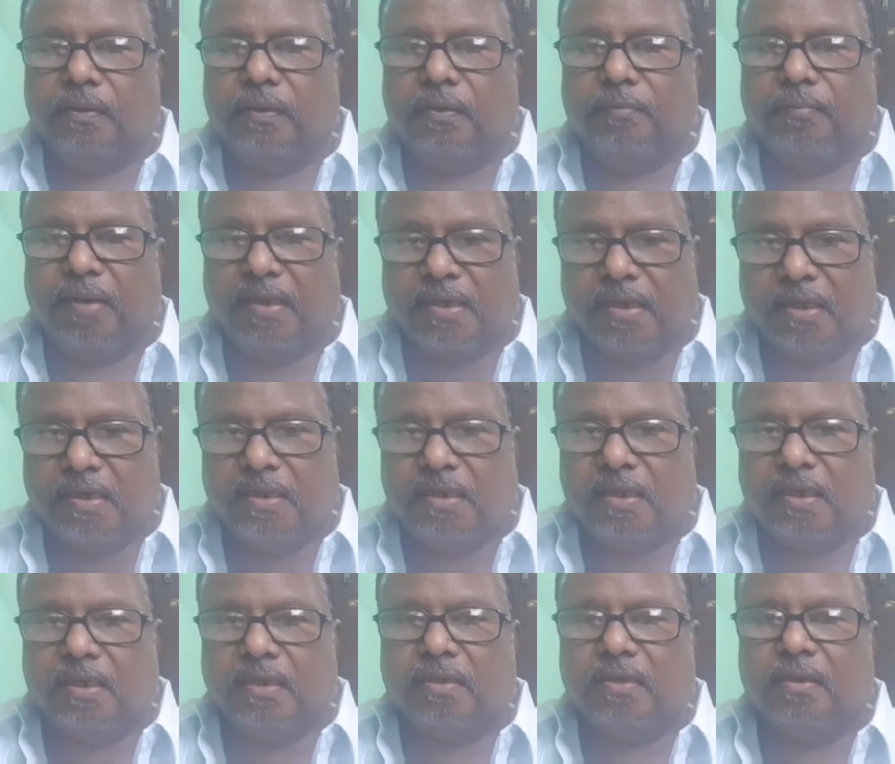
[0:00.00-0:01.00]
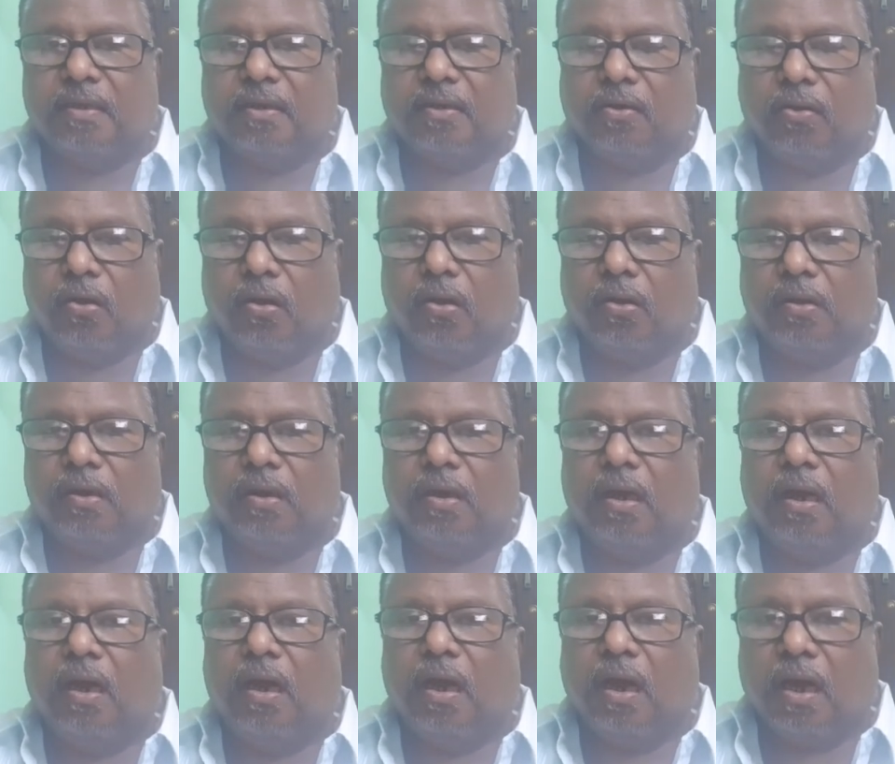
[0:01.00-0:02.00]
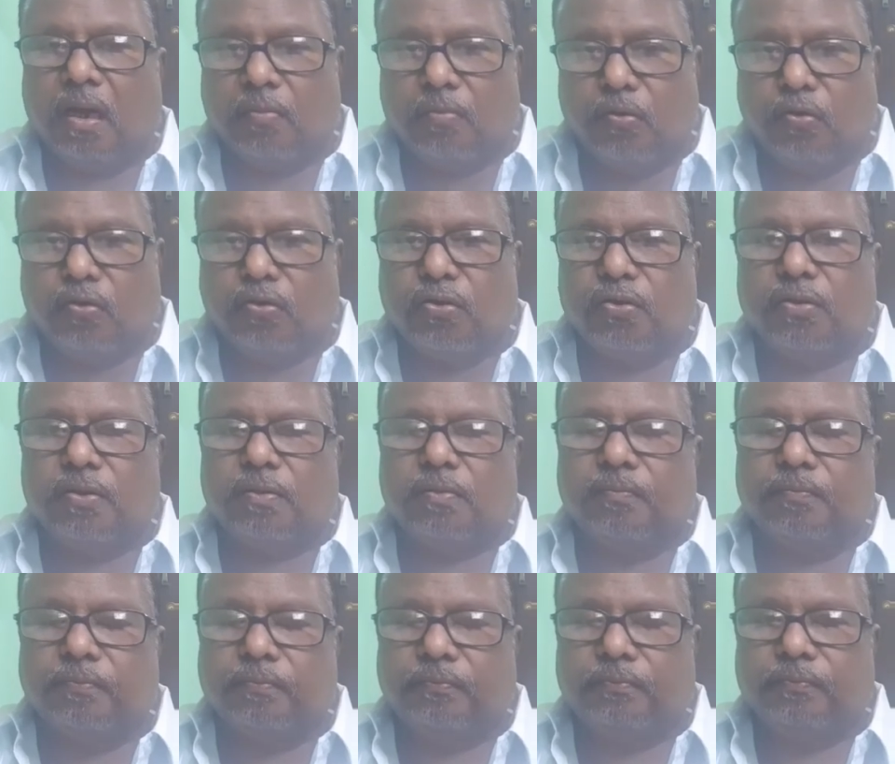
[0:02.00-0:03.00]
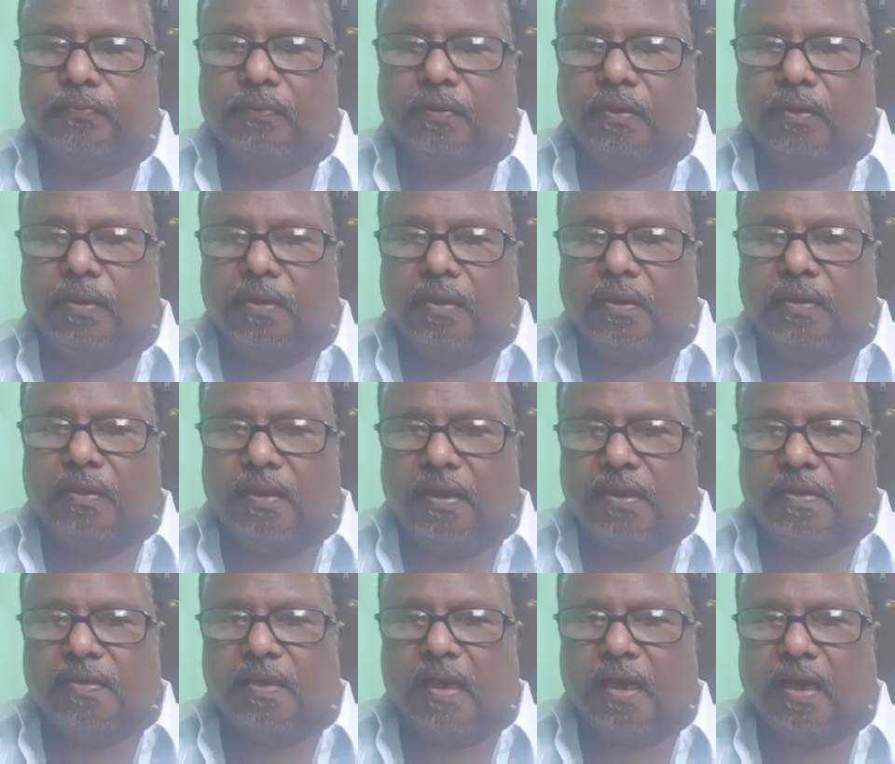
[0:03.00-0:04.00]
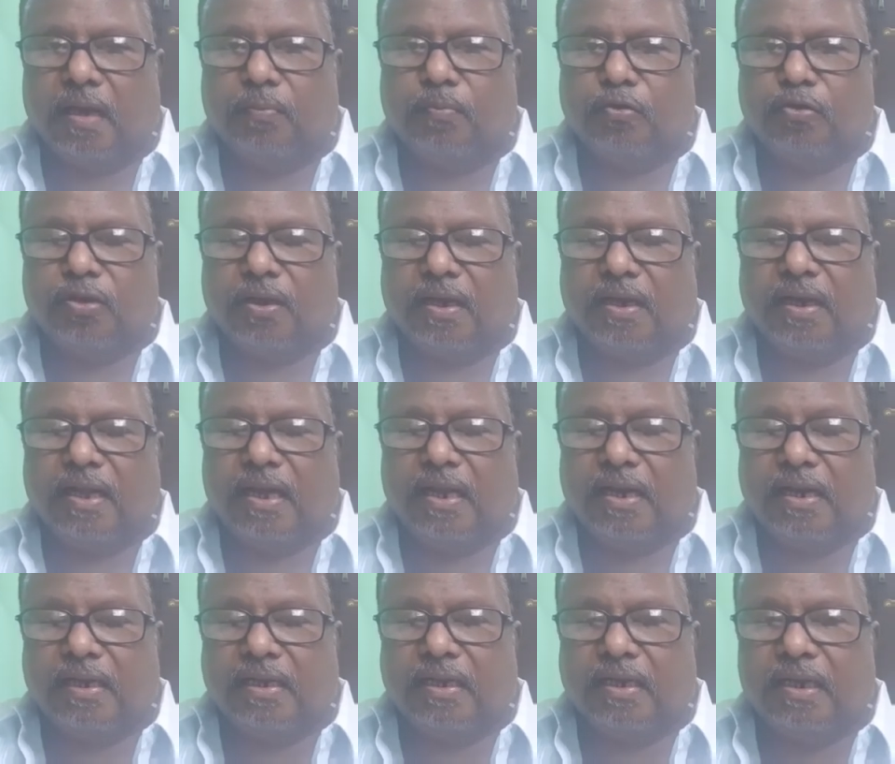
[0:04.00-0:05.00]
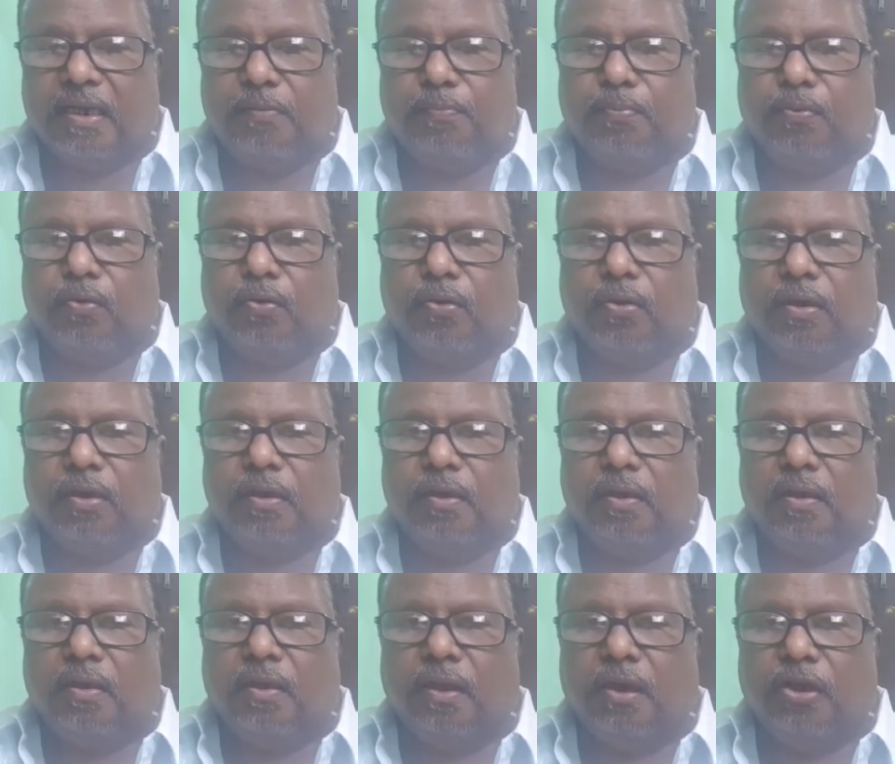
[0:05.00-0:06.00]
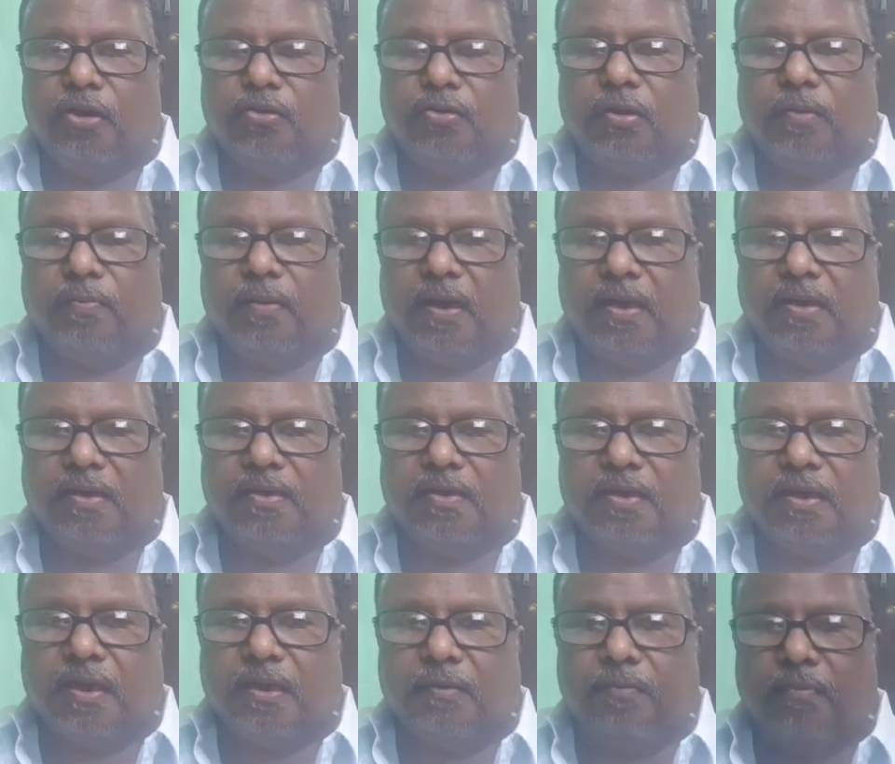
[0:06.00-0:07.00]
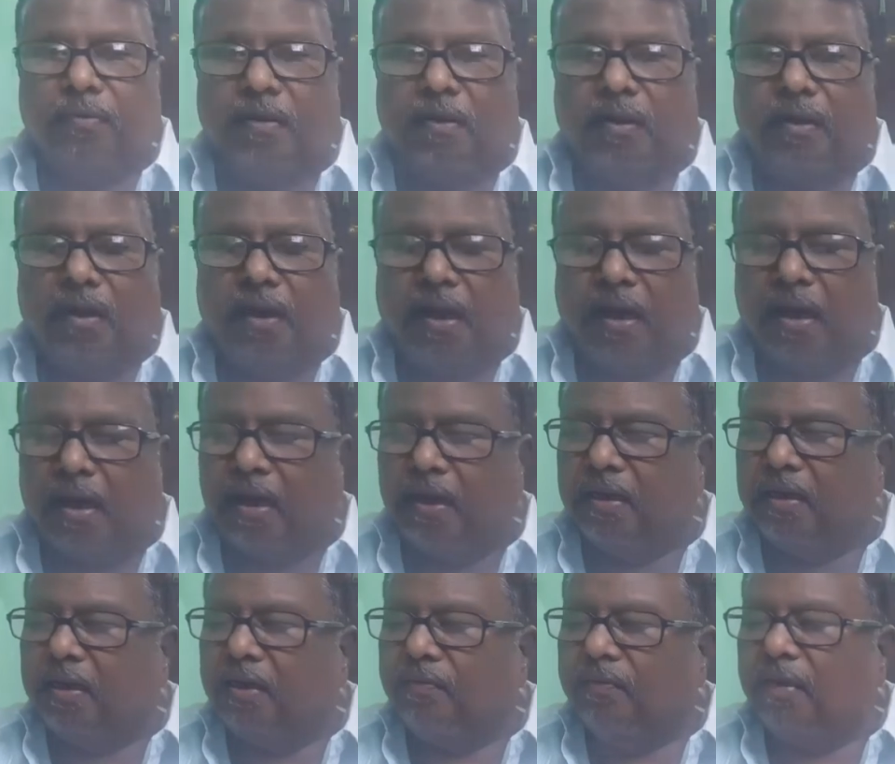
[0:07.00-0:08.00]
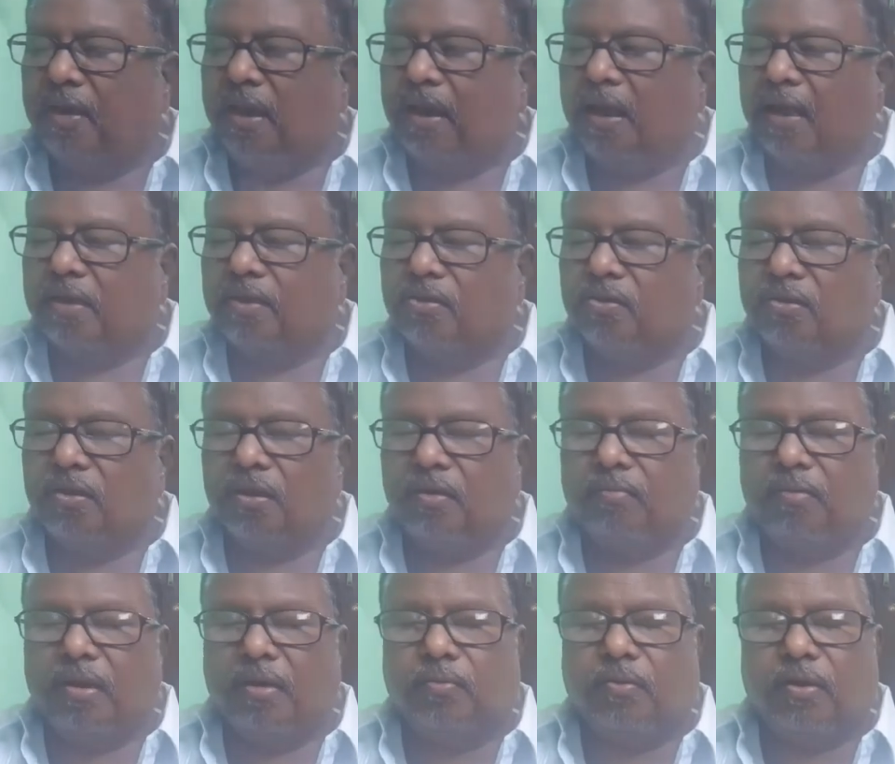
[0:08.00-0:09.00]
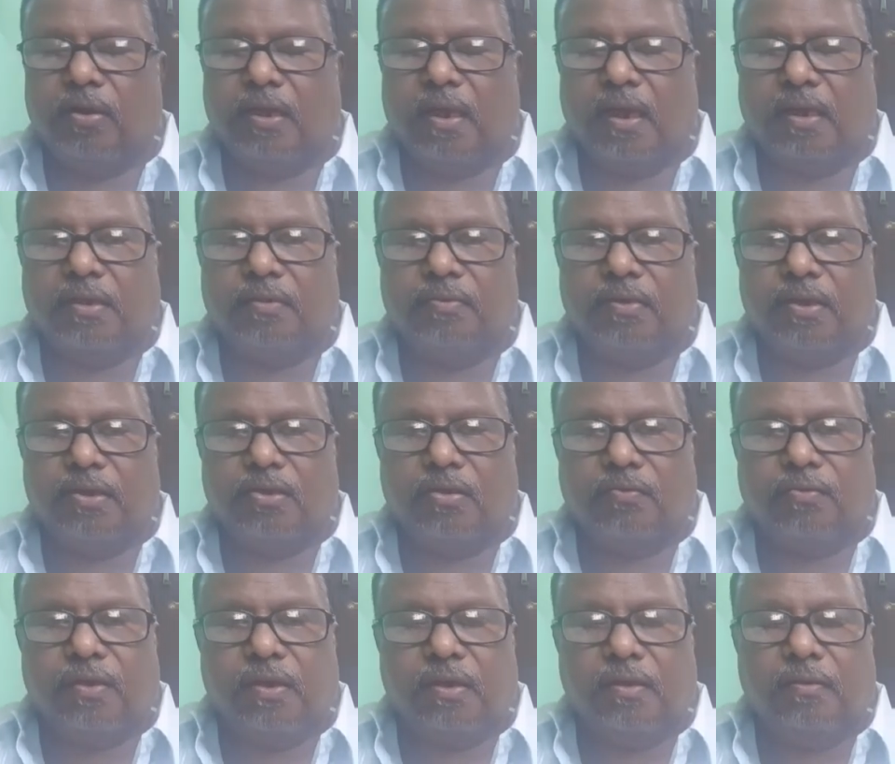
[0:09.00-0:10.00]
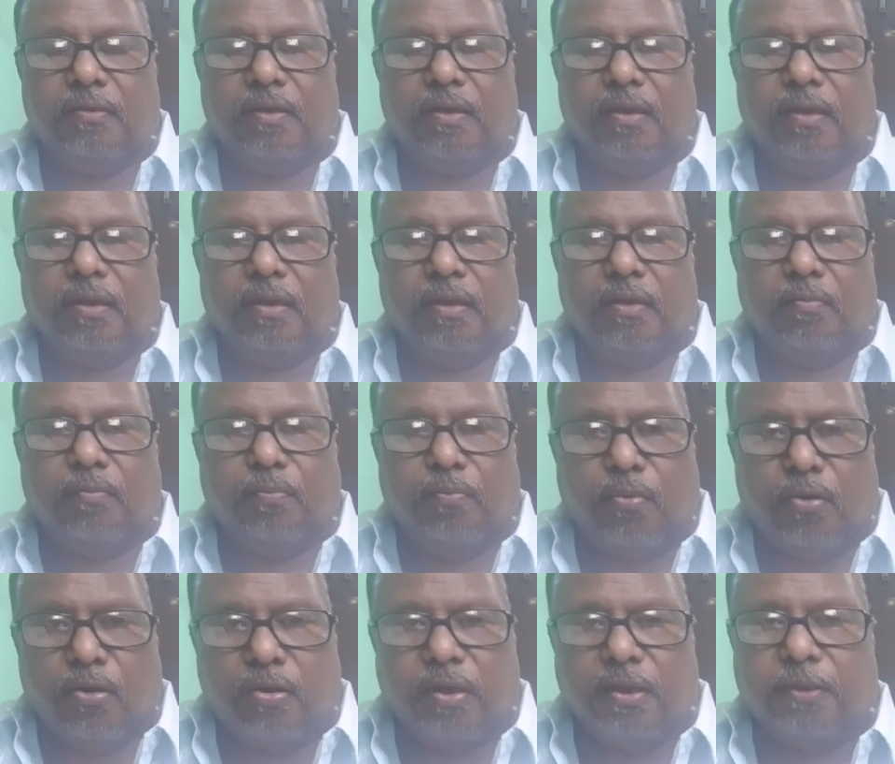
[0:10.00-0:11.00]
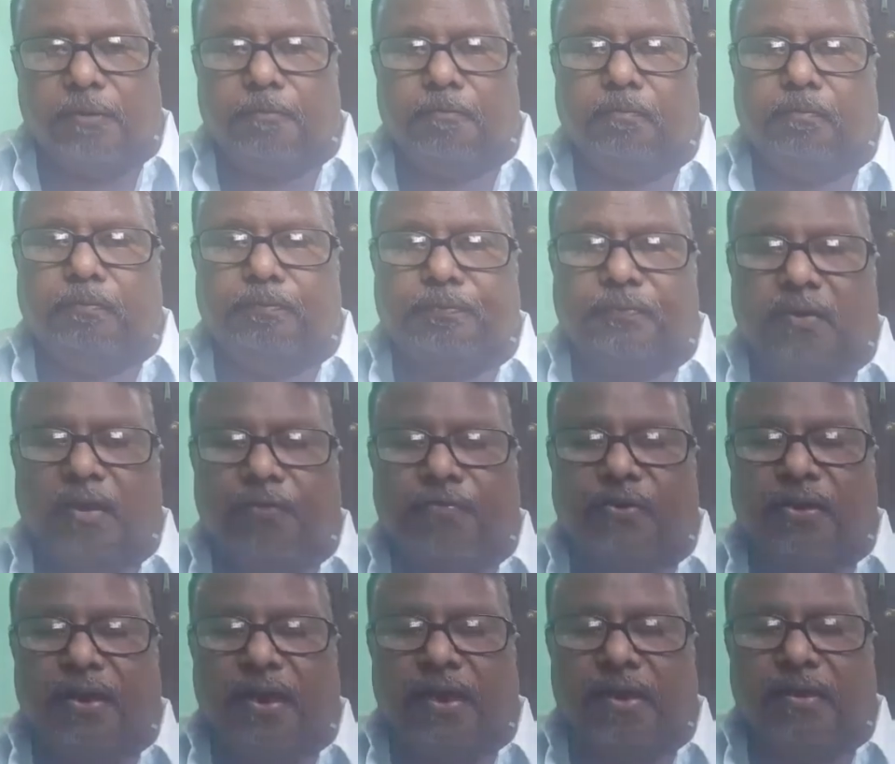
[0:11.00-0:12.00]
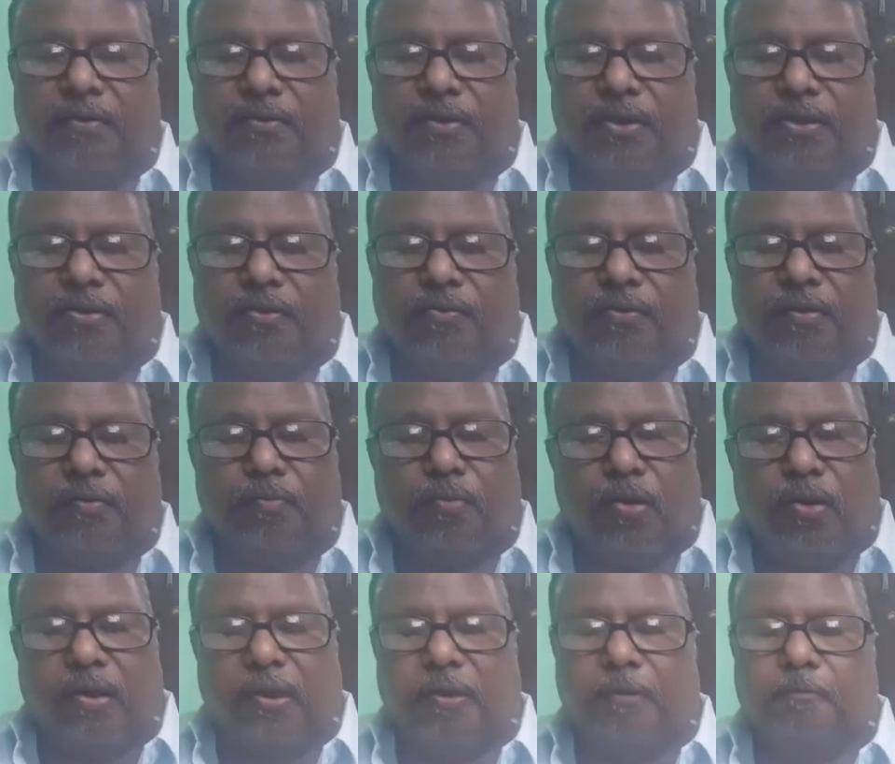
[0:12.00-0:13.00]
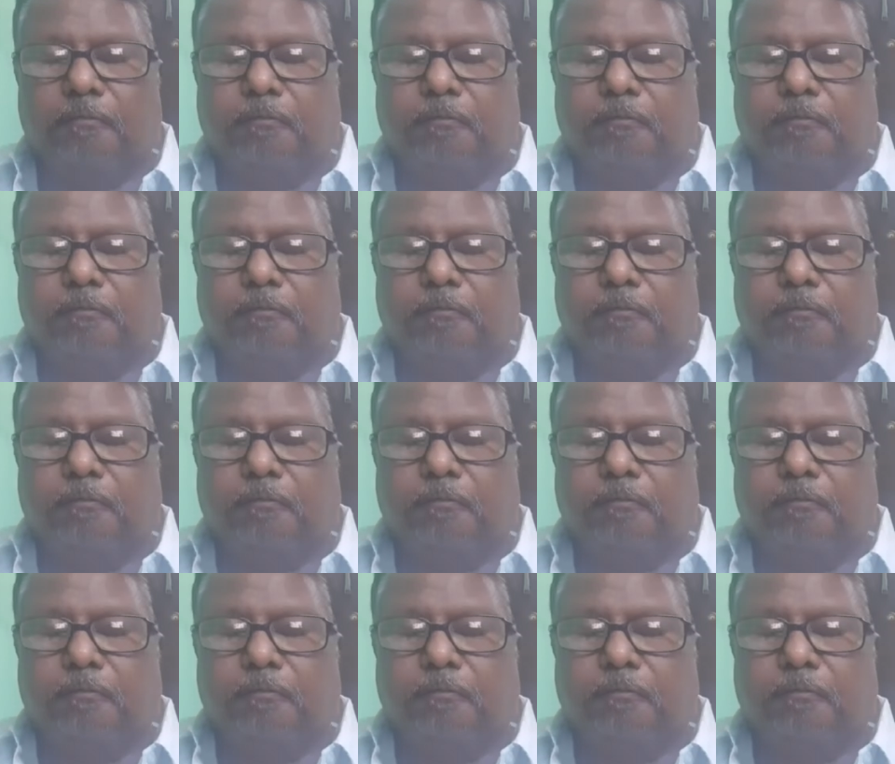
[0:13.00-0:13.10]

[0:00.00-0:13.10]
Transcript: messengers called hormones. These hormones are directly poured into the bloodstream and they will act on the metabolic activities of the body, different activities of the body.